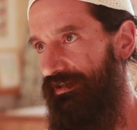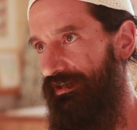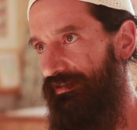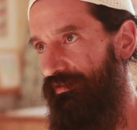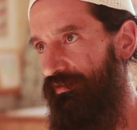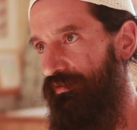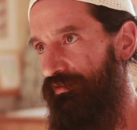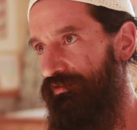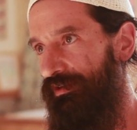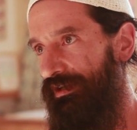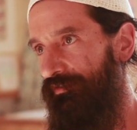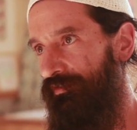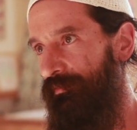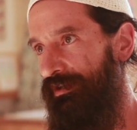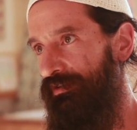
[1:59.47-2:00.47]
And the whole
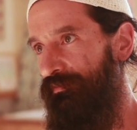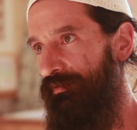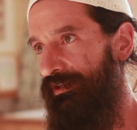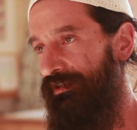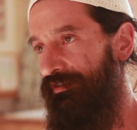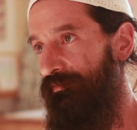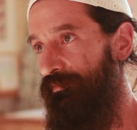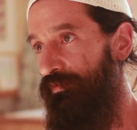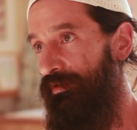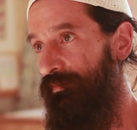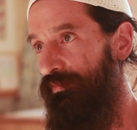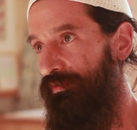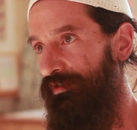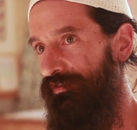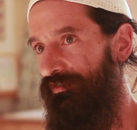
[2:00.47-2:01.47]
transformation, we want to give more
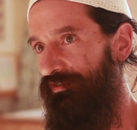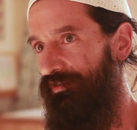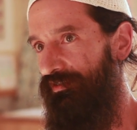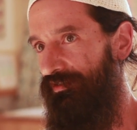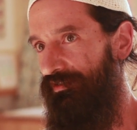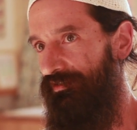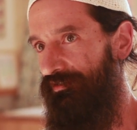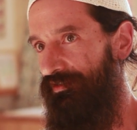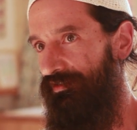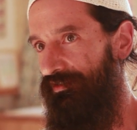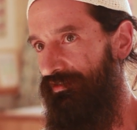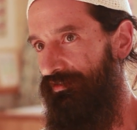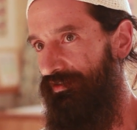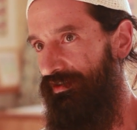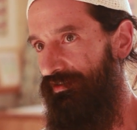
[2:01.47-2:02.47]
importance to the
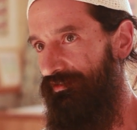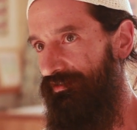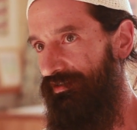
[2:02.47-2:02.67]
desire